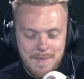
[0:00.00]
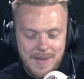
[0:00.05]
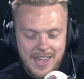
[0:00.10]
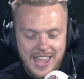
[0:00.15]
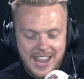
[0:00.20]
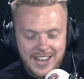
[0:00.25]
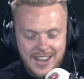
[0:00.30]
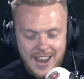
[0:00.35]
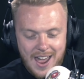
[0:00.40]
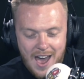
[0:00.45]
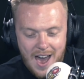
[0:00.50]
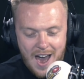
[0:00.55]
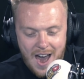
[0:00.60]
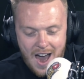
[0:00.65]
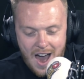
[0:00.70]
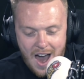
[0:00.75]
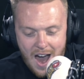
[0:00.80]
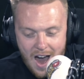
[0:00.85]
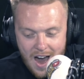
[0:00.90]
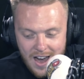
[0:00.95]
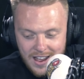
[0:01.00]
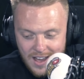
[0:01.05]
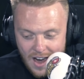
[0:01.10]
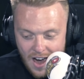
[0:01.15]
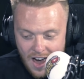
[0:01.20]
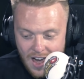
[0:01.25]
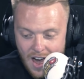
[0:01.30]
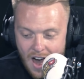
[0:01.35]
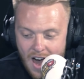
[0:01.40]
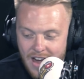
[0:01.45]
mean,
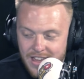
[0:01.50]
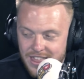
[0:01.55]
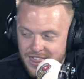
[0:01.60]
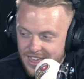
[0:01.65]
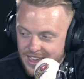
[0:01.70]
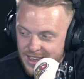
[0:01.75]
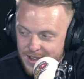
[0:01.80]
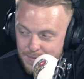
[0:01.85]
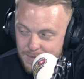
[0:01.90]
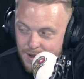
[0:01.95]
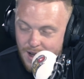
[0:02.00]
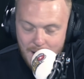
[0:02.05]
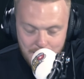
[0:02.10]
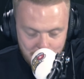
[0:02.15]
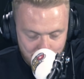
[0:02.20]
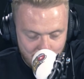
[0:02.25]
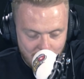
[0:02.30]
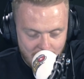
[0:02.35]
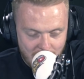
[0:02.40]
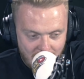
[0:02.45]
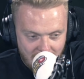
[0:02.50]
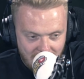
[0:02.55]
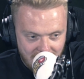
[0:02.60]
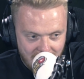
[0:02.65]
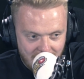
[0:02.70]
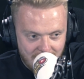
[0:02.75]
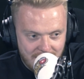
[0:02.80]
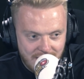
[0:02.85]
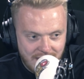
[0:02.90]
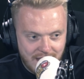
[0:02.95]
I think I'm a humble guy.
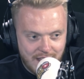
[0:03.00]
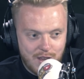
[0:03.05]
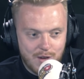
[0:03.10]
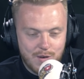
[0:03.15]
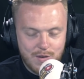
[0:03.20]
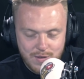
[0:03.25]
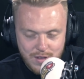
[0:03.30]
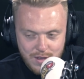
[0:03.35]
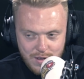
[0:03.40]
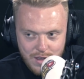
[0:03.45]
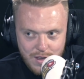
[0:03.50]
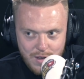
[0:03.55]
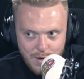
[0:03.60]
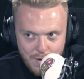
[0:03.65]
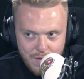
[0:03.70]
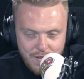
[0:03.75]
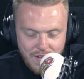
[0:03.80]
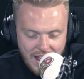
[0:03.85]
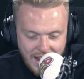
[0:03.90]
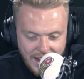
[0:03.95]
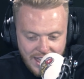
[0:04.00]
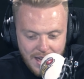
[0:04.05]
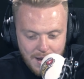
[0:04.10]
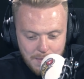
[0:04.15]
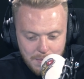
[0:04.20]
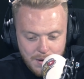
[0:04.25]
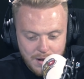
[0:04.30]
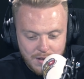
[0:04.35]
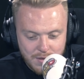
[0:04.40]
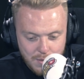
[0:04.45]
I think you're fairly
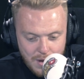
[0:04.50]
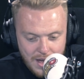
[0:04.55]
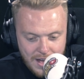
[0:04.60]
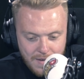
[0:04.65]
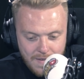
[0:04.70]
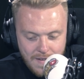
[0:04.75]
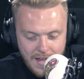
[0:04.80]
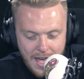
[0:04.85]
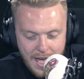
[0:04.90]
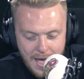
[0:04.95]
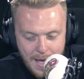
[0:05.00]
humble as well.